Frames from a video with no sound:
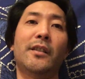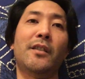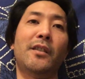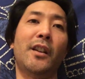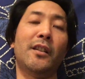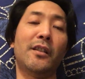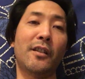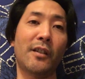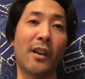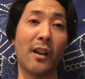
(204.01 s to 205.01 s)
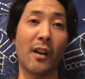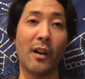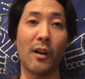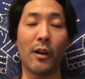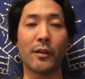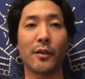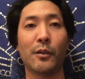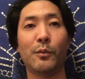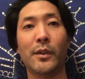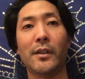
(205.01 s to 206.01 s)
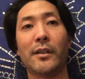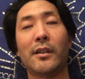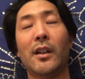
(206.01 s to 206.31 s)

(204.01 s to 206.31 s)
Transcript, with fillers: and she ended the article with